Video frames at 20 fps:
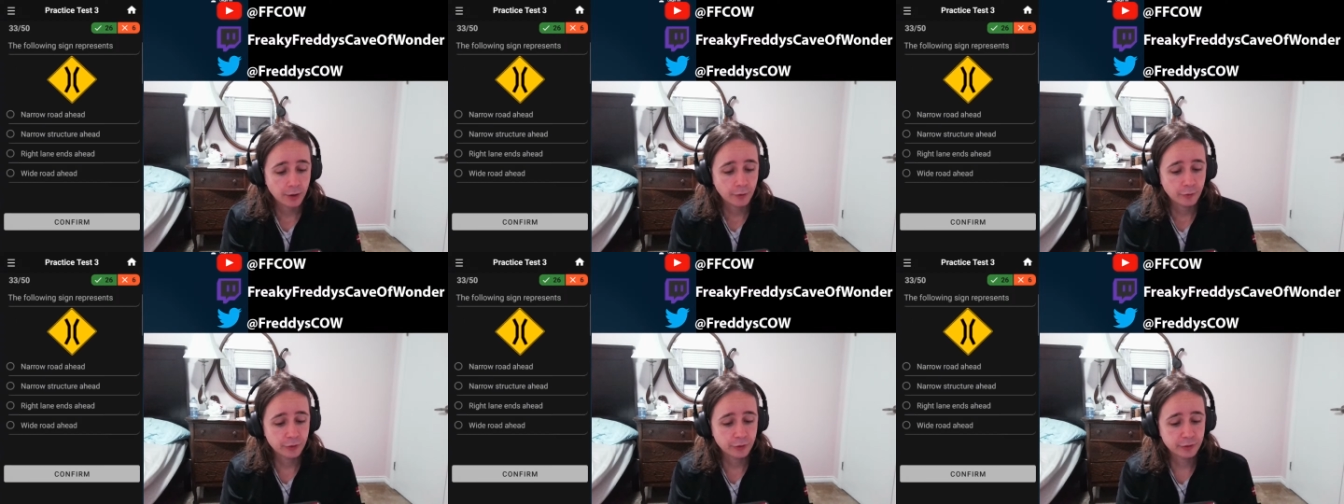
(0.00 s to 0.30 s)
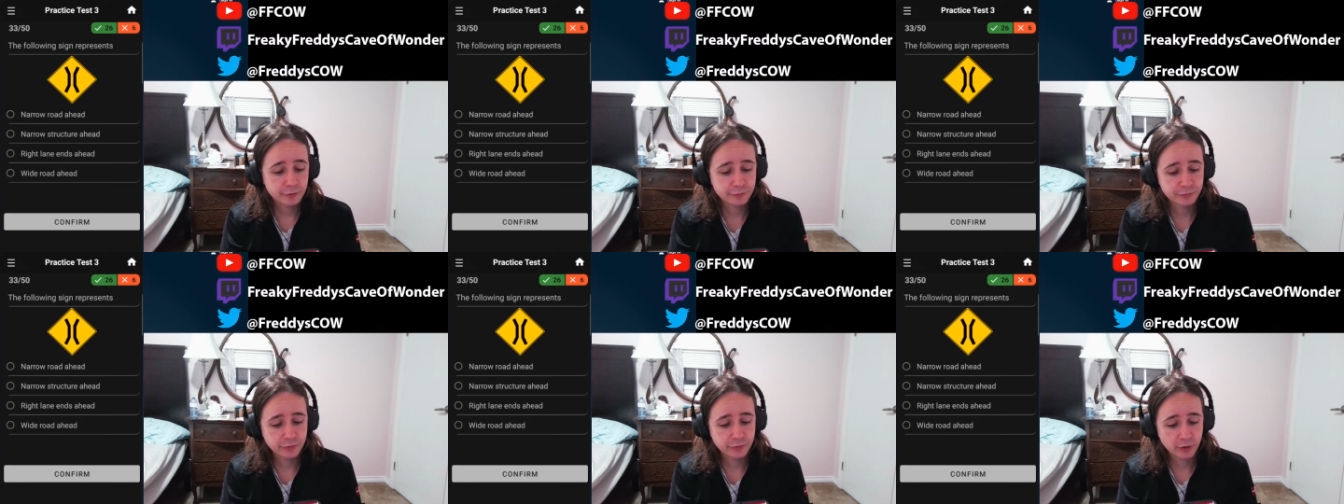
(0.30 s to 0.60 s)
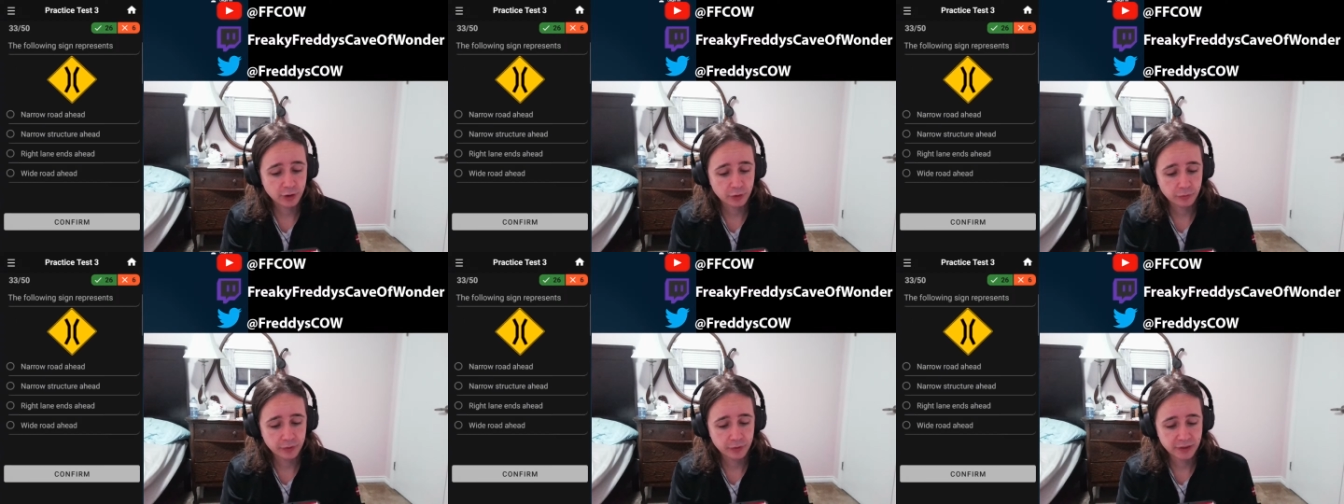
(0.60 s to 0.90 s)
The
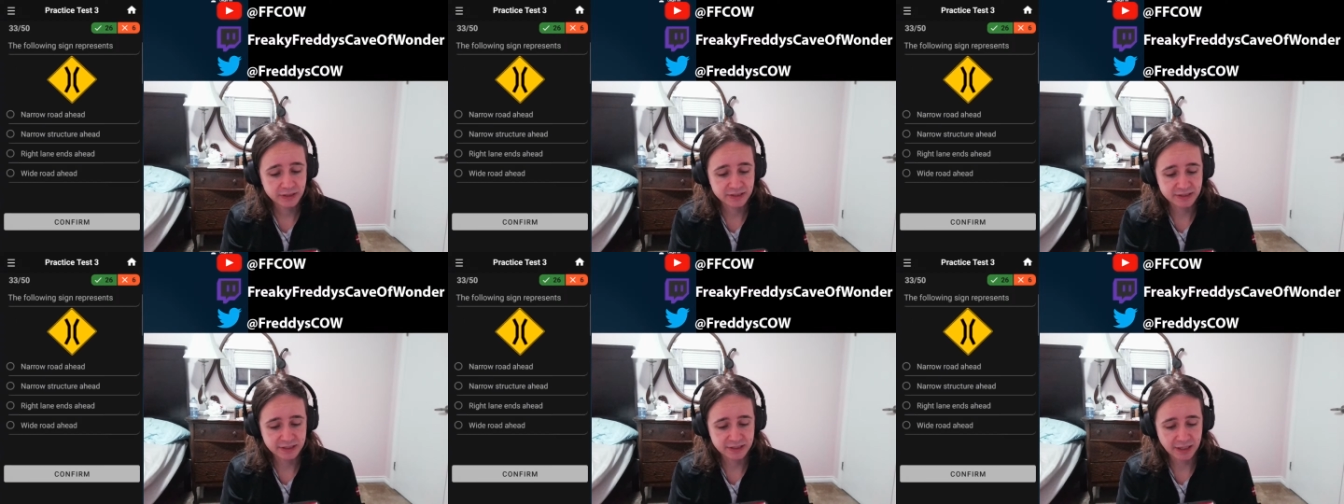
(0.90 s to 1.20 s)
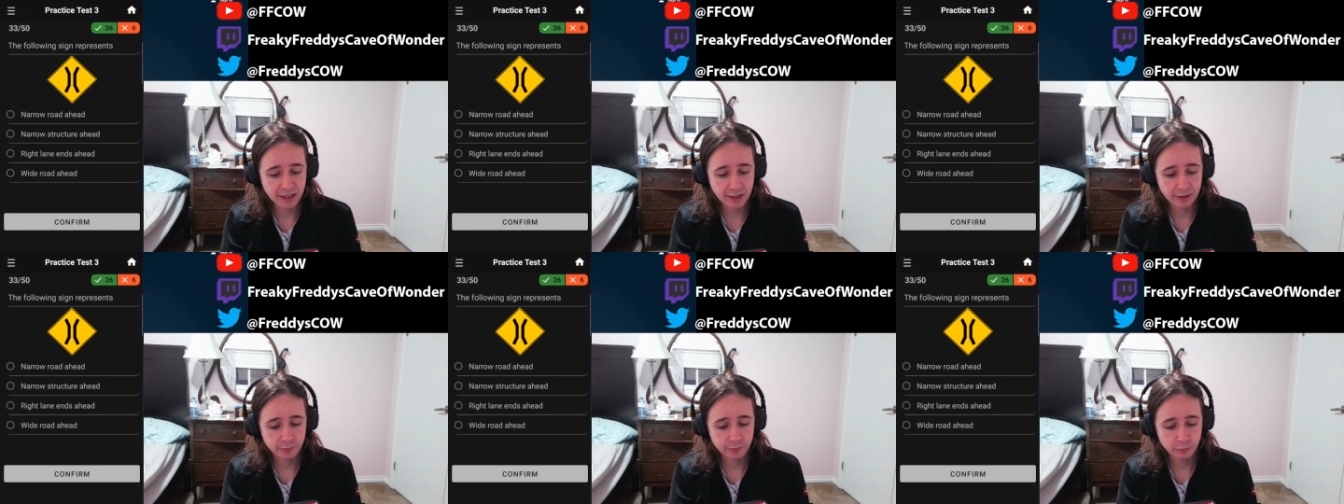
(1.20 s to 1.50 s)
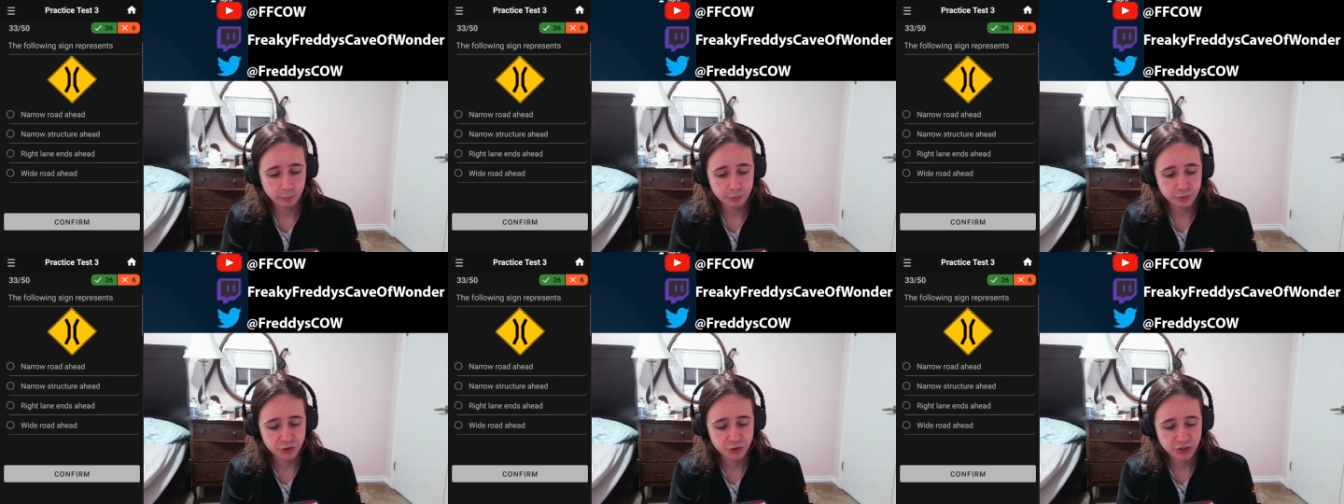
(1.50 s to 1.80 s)
following sign
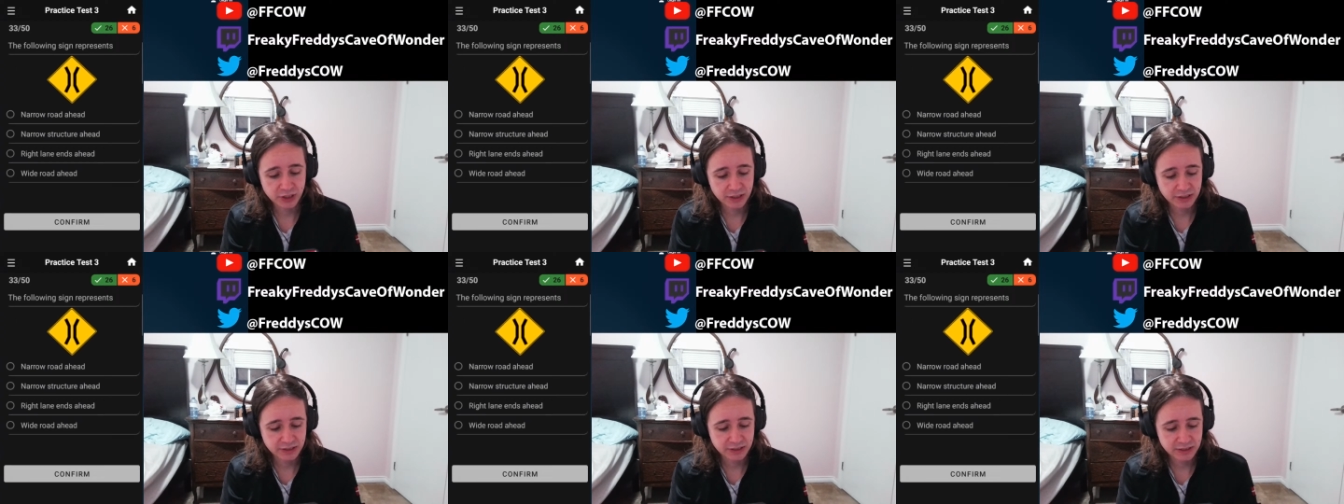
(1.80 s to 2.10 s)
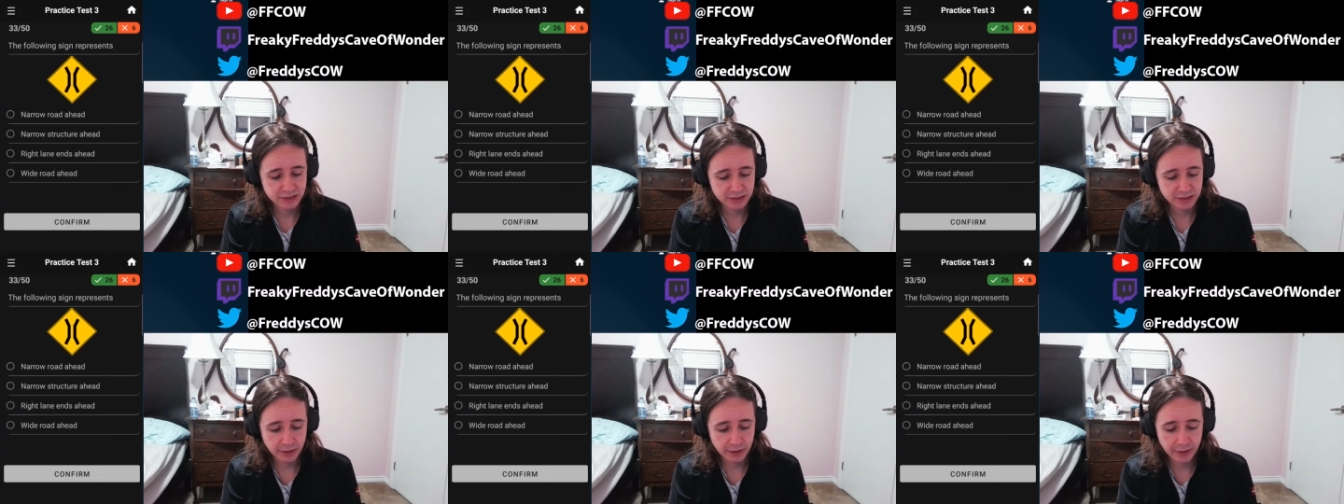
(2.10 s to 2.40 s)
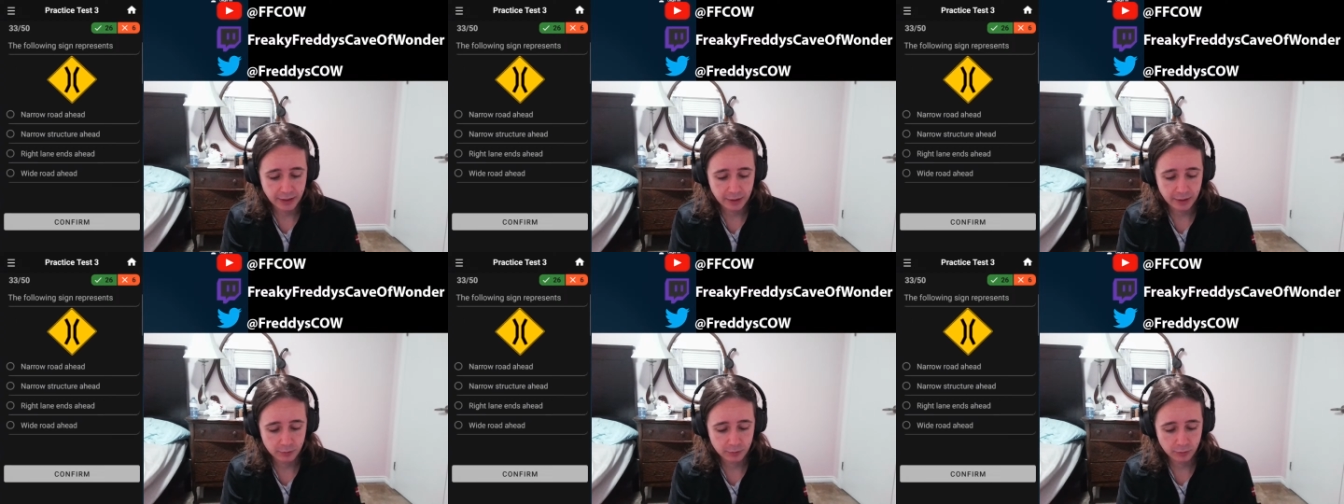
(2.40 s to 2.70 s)
represents
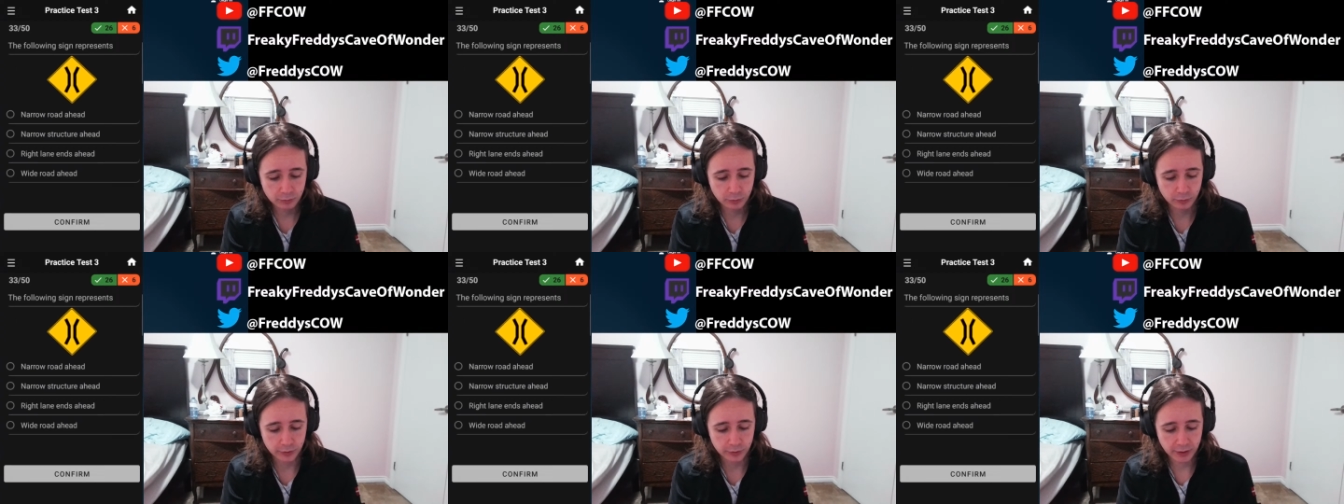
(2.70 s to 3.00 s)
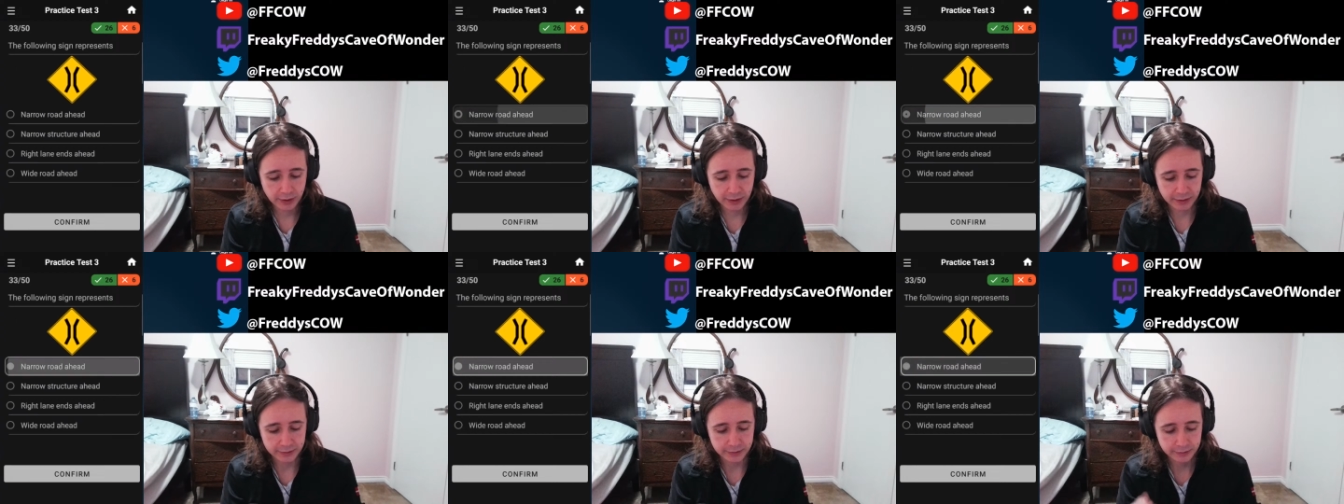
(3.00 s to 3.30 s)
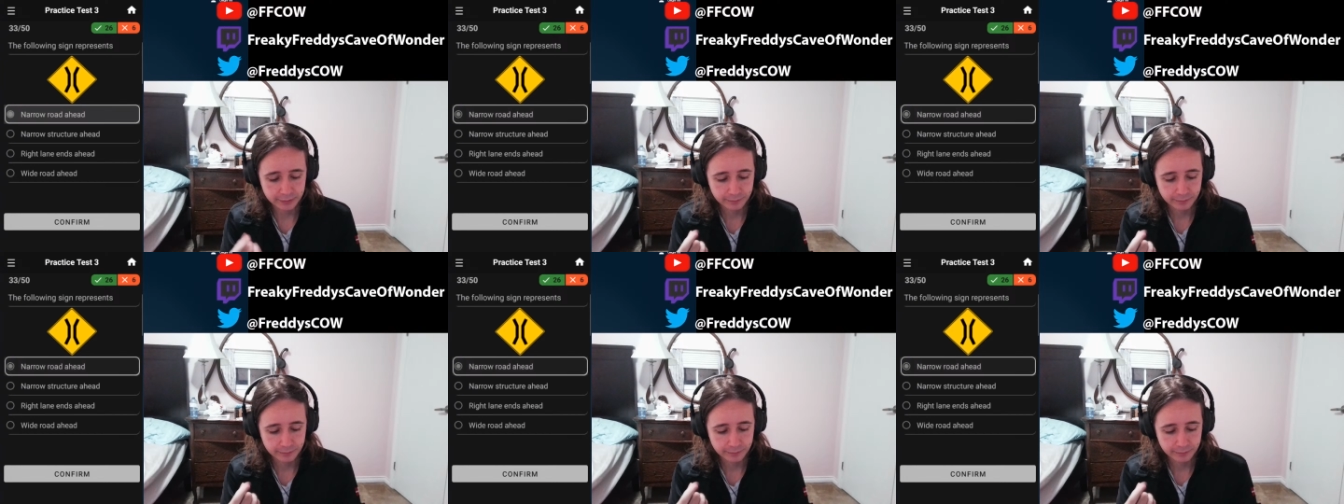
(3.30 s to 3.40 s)
narrow road ahead.